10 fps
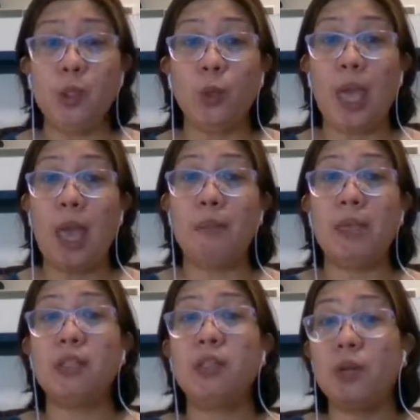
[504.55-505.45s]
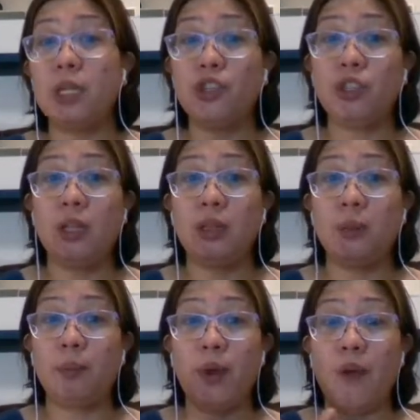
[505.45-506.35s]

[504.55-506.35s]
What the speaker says: So m is the original number